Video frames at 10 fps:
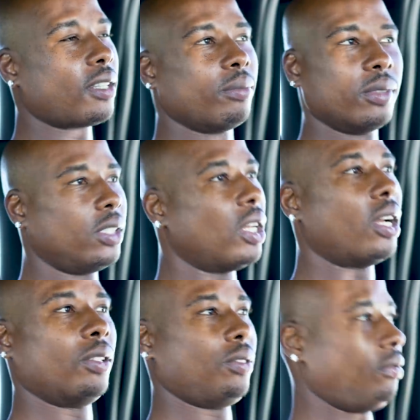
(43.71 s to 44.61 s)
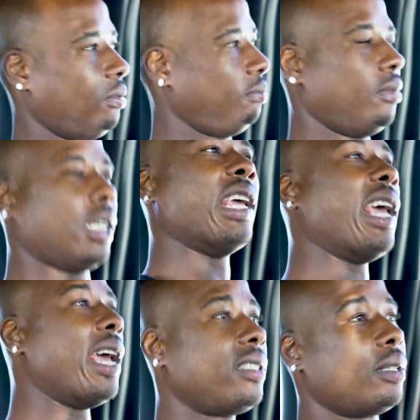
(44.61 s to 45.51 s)
something. No.
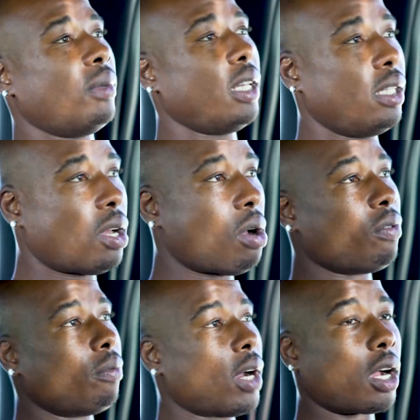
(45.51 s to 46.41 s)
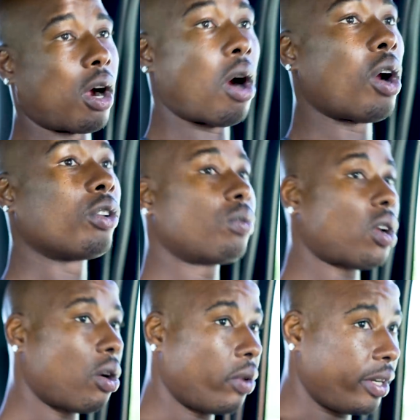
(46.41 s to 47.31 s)
Exit meeting over, my cars would
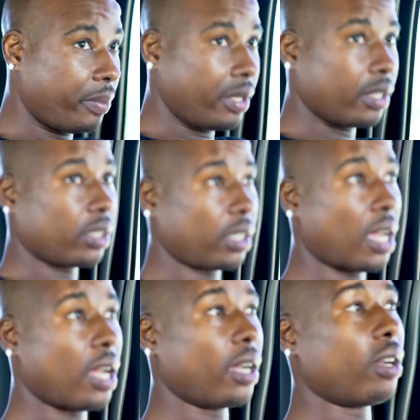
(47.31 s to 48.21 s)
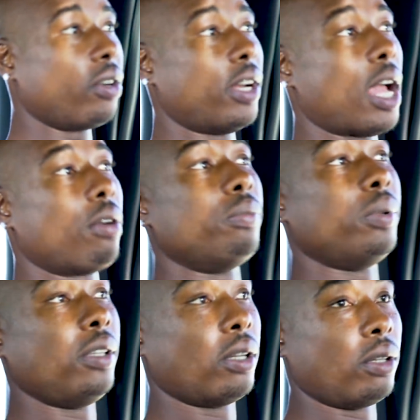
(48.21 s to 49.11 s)
already be in Chicago, and I would
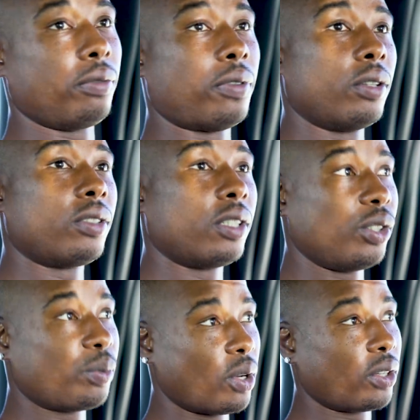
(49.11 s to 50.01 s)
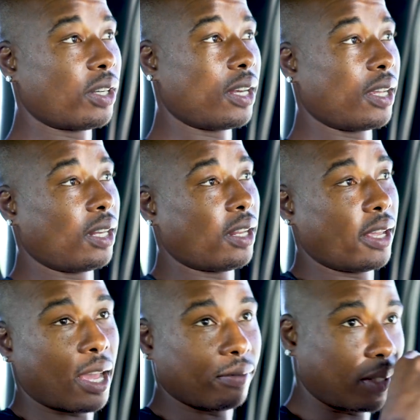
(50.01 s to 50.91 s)
be on the first thing smoking out of
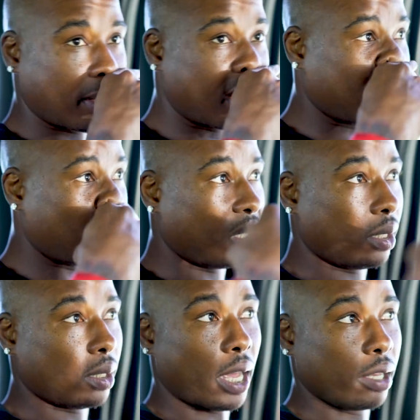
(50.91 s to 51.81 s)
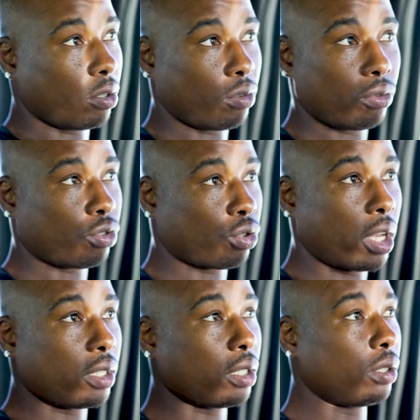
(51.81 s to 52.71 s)
LA after the exit meeting. Like,
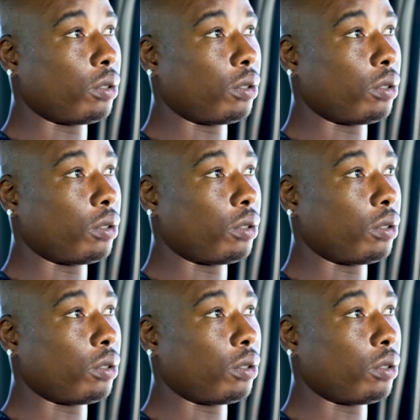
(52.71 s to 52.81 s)
straight to the